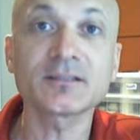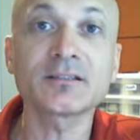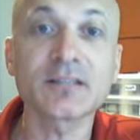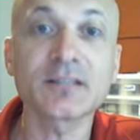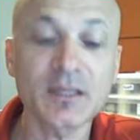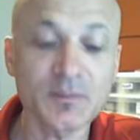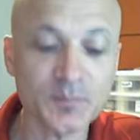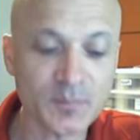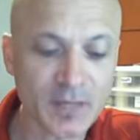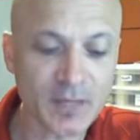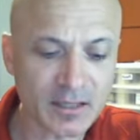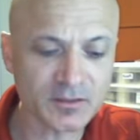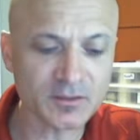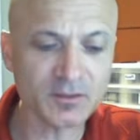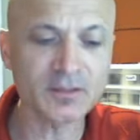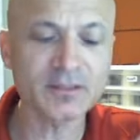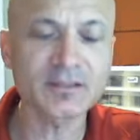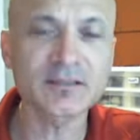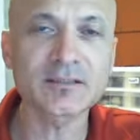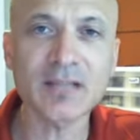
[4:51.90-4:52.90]
Keep that
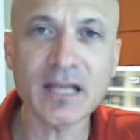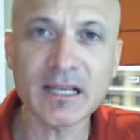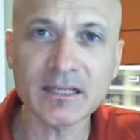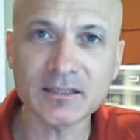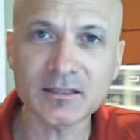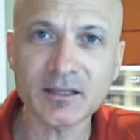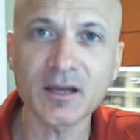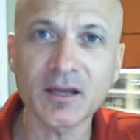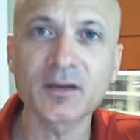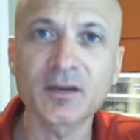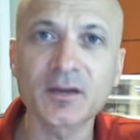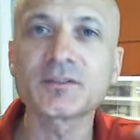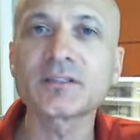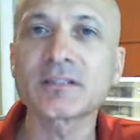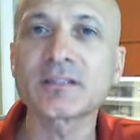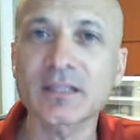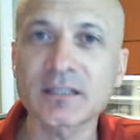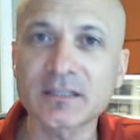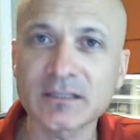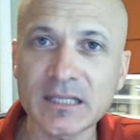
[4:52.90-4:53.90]
sort of sense of
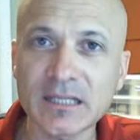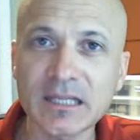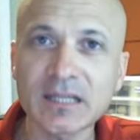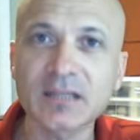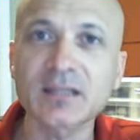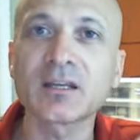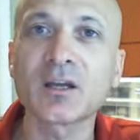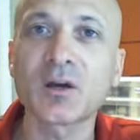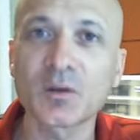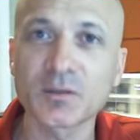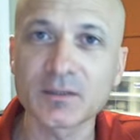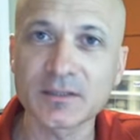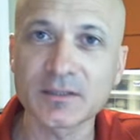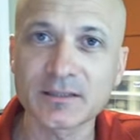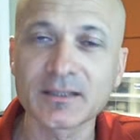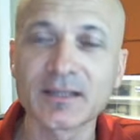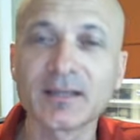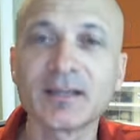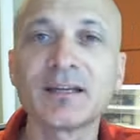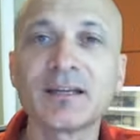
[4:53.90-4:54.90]
16th
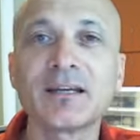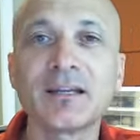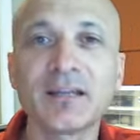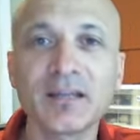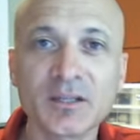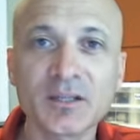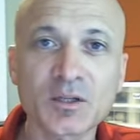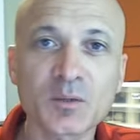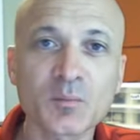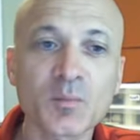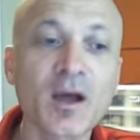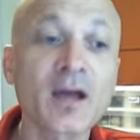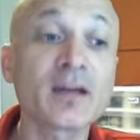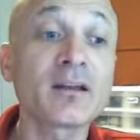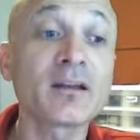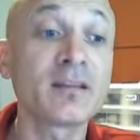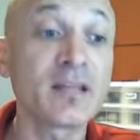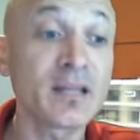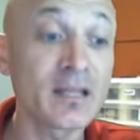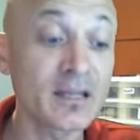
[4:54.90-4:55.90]
notes in your
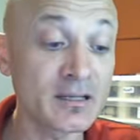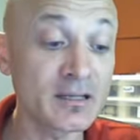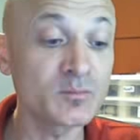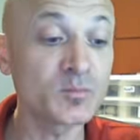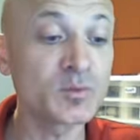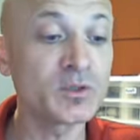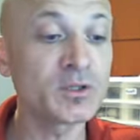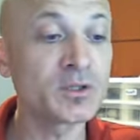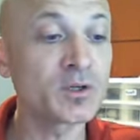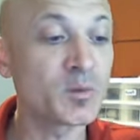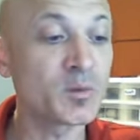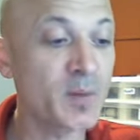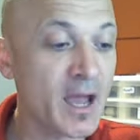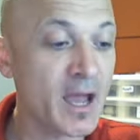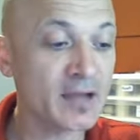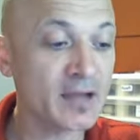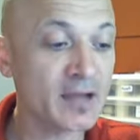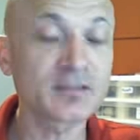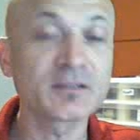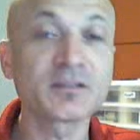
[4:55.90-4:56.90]
mind, and then when you go
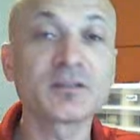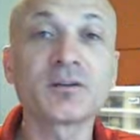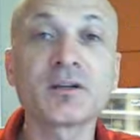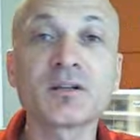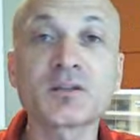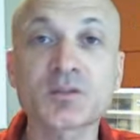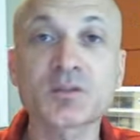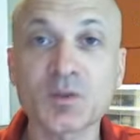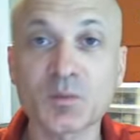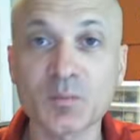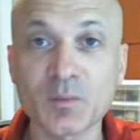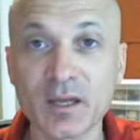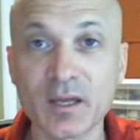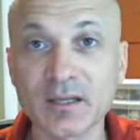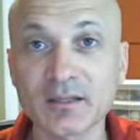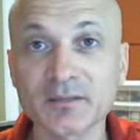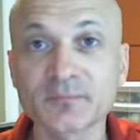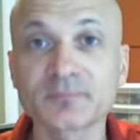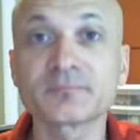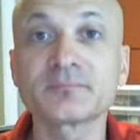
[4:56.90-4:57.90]
back to your
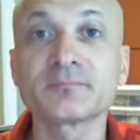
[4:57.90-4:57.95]
instrument,